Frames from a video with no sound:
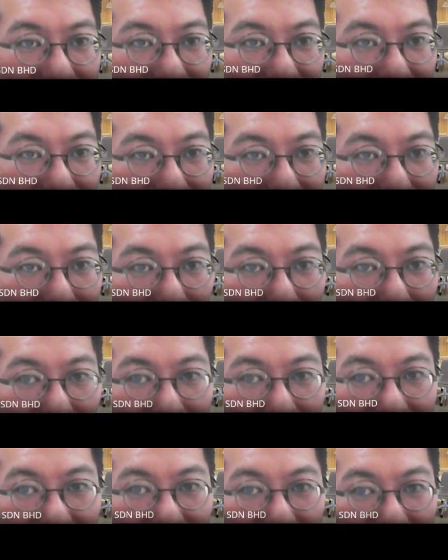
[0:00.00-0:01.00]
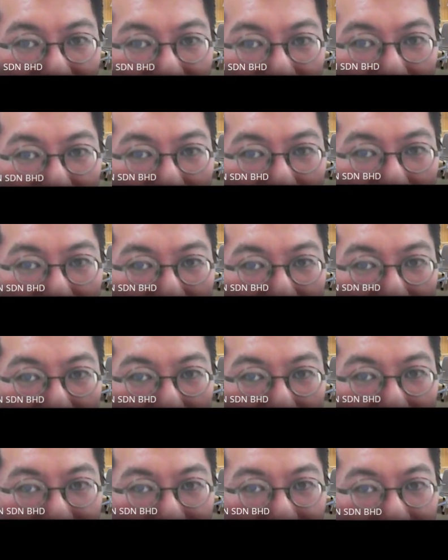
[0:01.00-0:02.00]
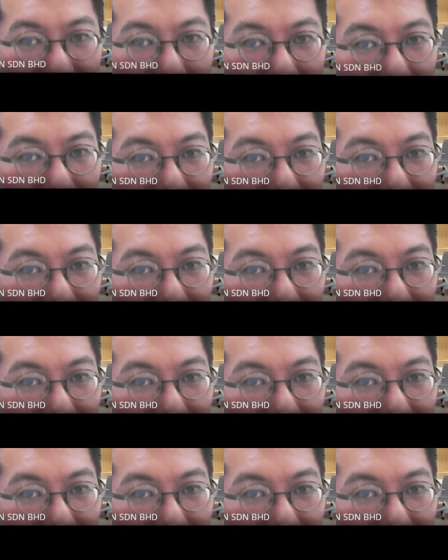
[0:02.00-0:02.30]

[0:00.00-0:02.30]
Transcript: sales invoice, it will always give